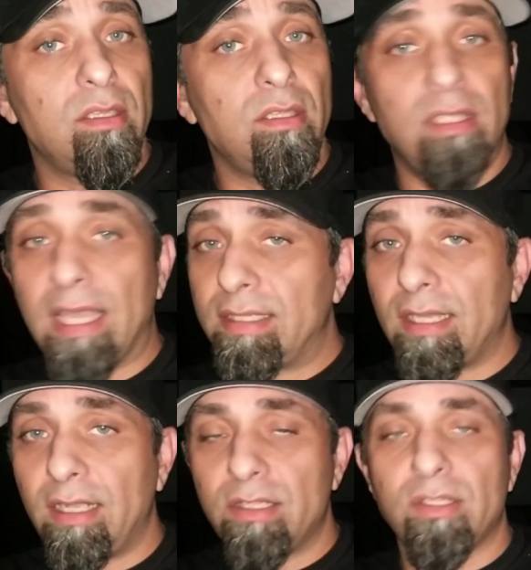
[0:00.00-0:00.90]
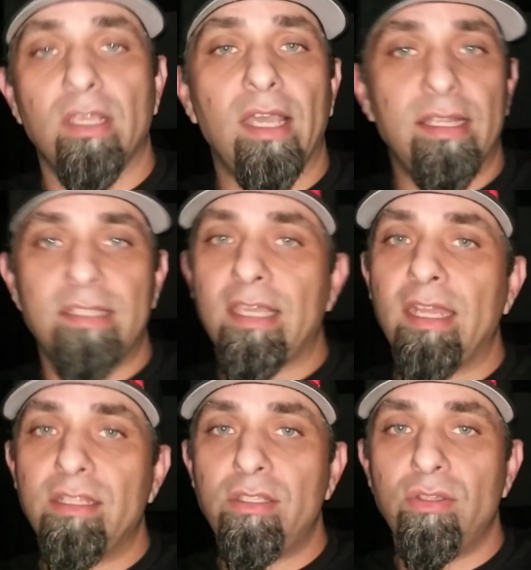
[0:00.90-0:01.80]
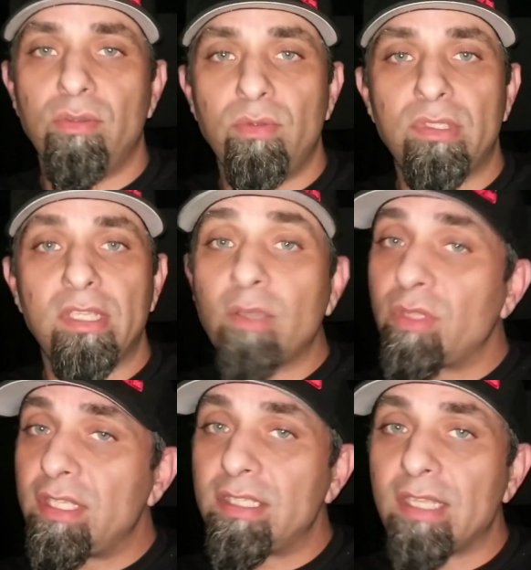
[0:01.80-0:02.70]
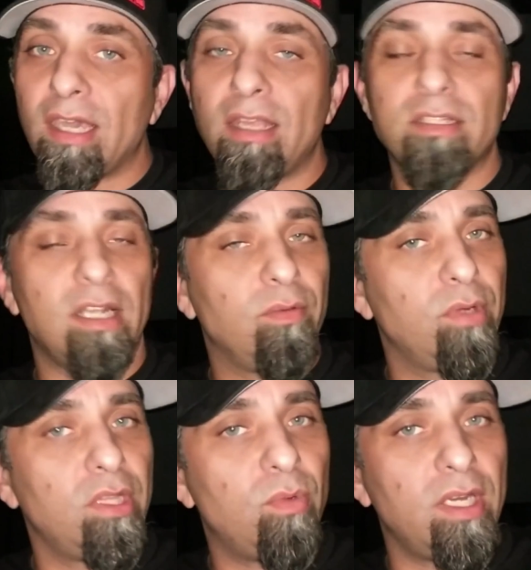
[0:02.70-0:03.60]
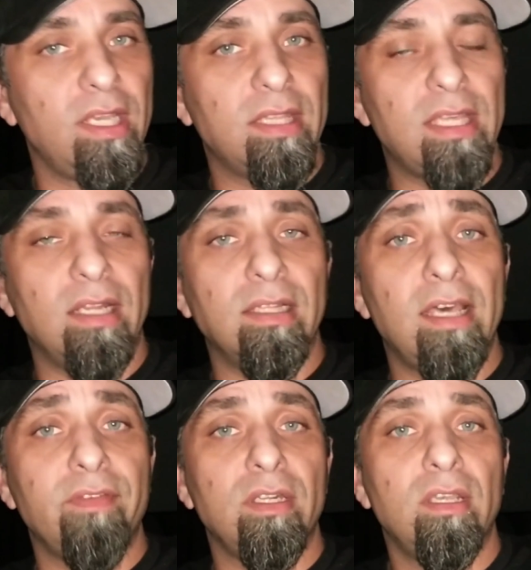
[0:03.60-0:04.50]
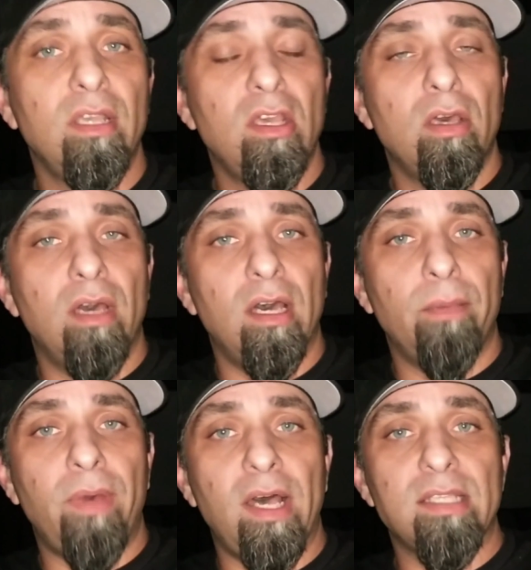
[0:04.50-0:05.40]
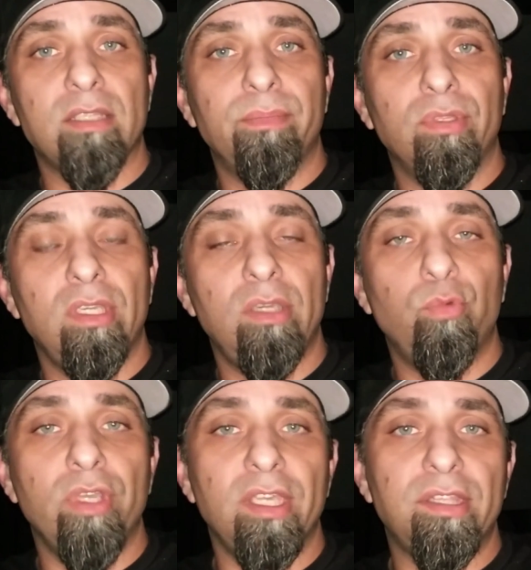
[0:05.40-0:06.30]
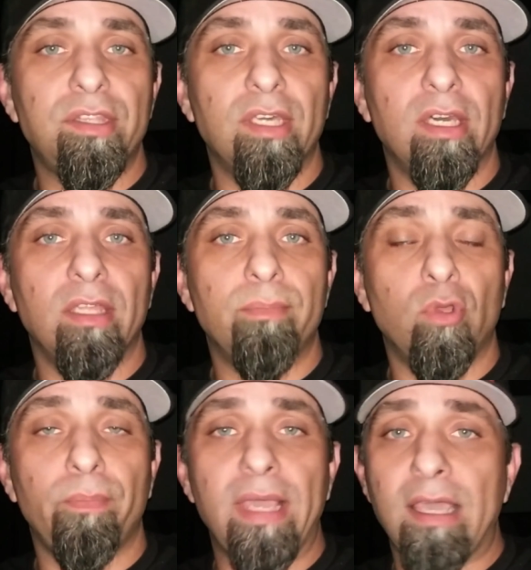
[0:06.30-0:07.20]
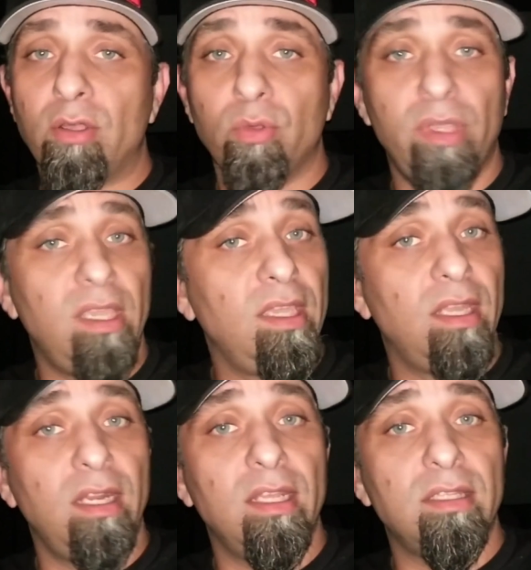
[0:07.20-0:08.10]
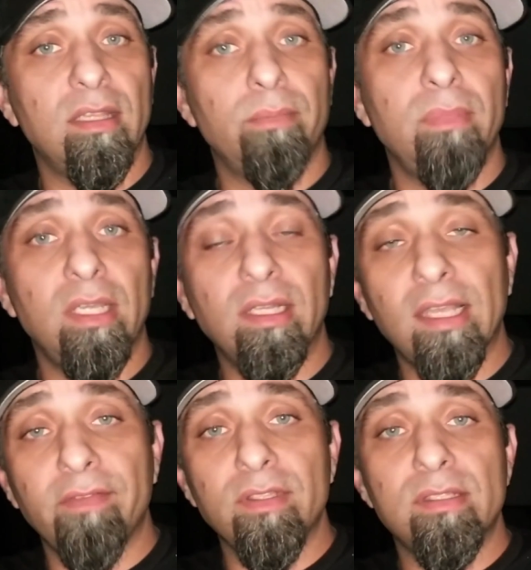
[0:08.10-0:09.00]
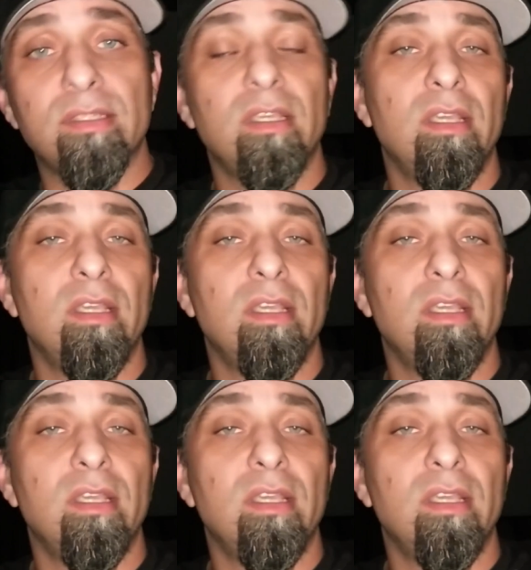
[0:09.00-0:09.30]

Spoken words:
not tires. I decided to stick with these tires. I really want to get that 11, possibly with more power. We can get it into the mid 11s,